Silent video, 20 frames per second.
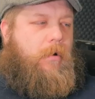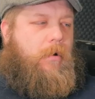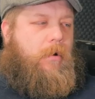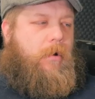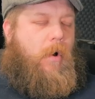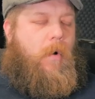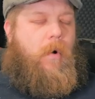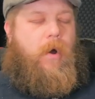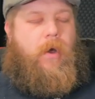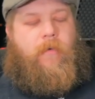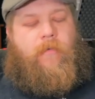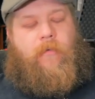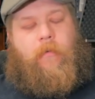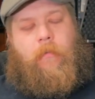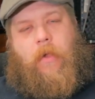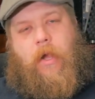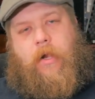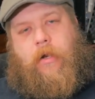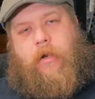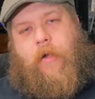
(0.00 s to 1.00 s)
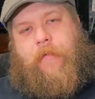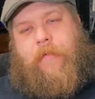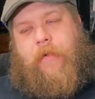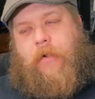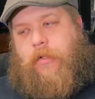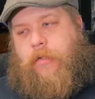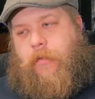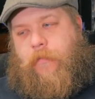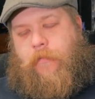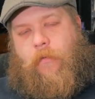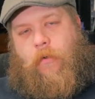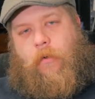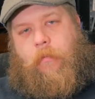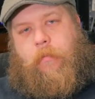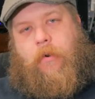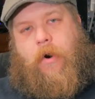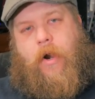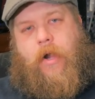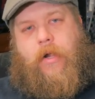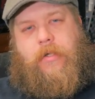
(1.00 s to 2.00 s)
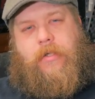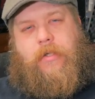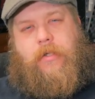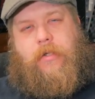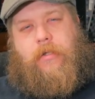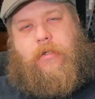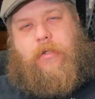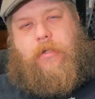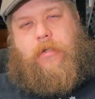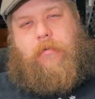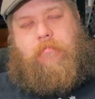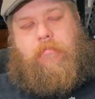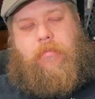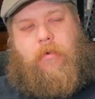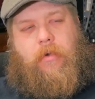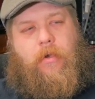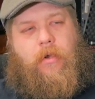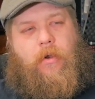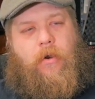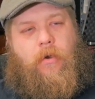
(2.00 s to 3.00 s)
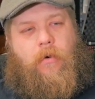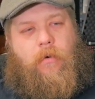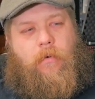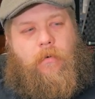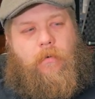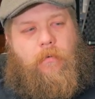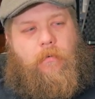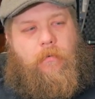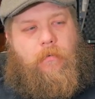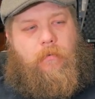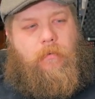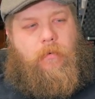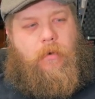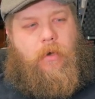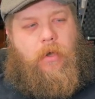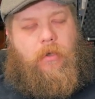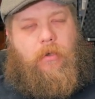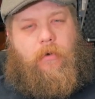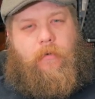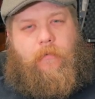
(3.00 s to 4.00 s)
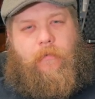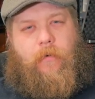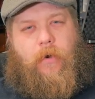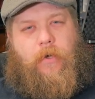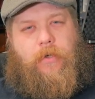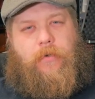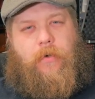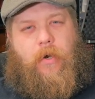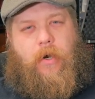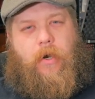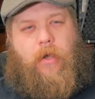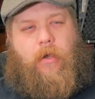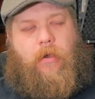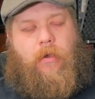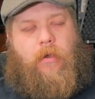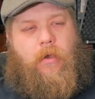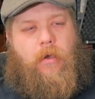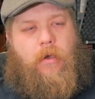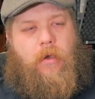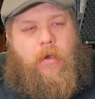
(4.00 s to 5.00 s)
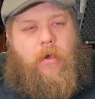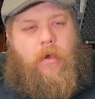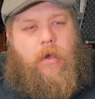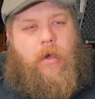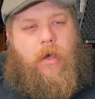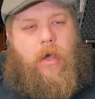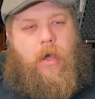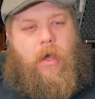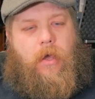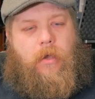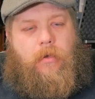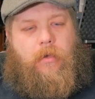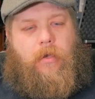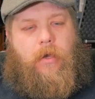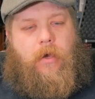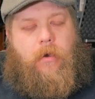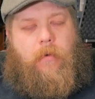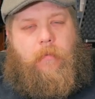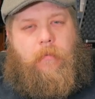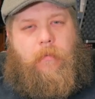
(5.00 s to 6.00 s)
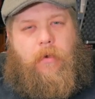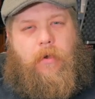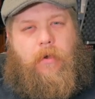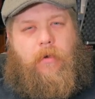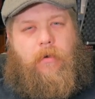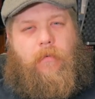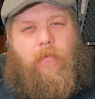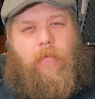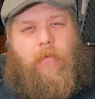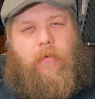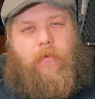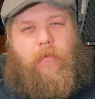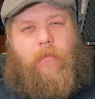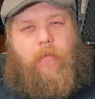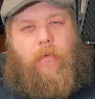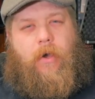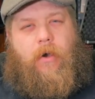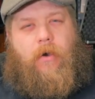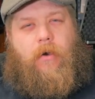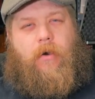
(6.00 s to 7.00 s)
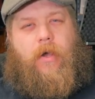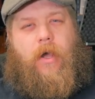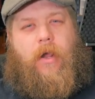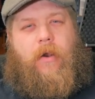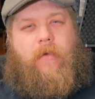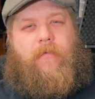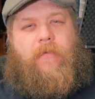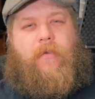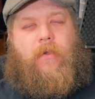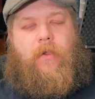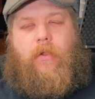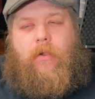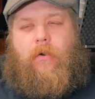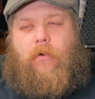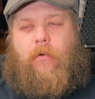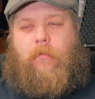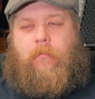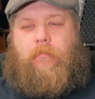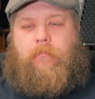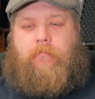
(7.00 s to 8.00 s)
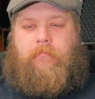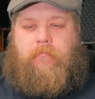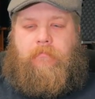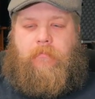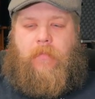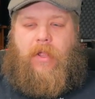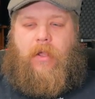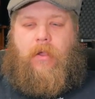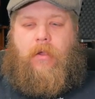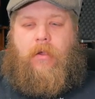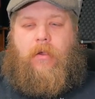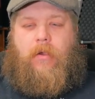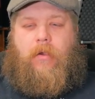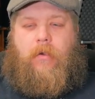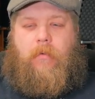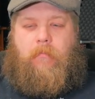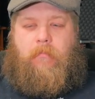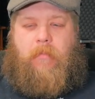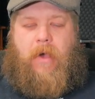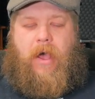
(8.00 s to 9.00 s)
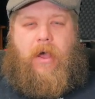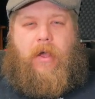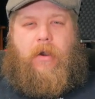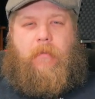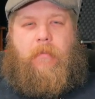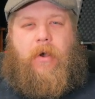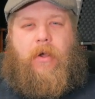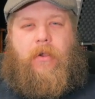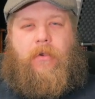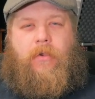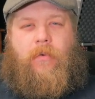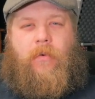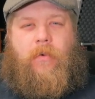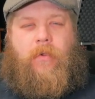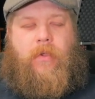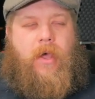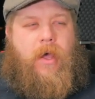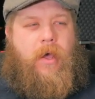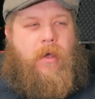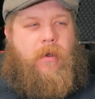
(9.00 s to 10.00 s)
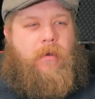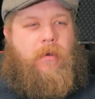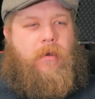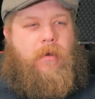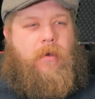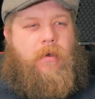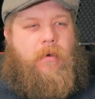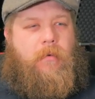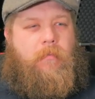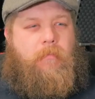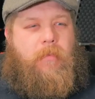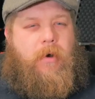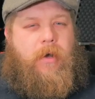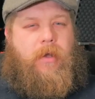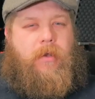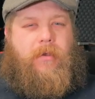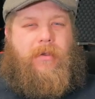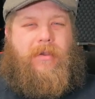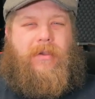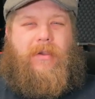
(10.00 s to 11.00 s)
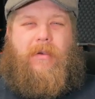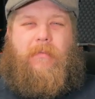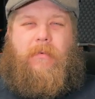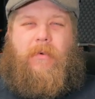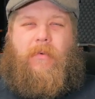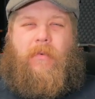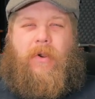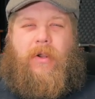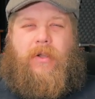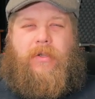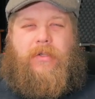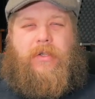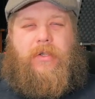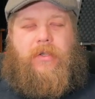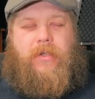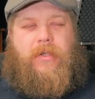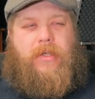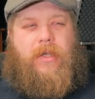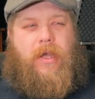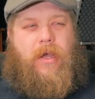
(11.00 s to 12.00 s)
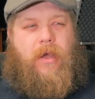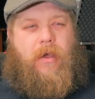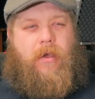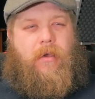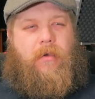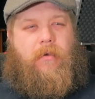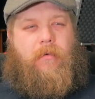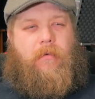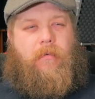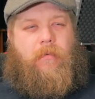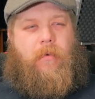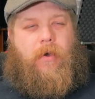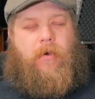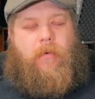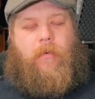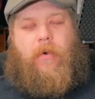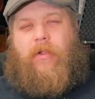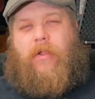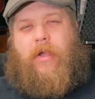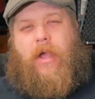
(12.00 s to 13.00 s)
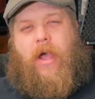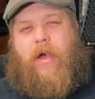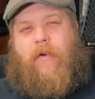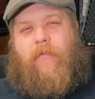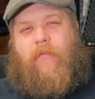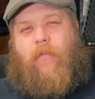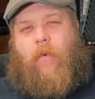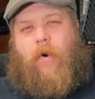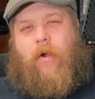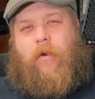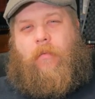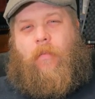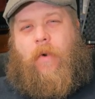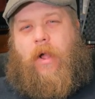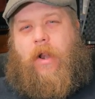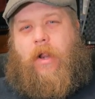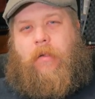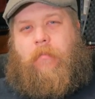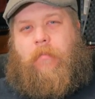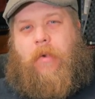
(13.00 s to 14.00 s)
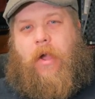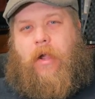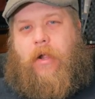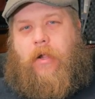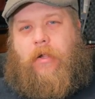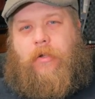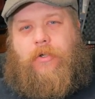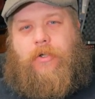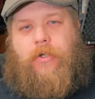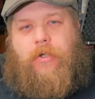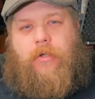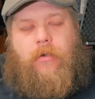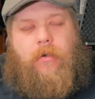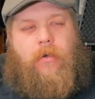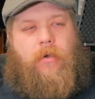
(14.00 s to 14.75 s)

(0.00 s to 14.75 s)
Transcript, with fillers: going from like nothing to full price is, you know, a little frustrating. And um, we, we all kind of feel a little bad about doing that. But I mean, what else do you say? We, we only have one wedding package.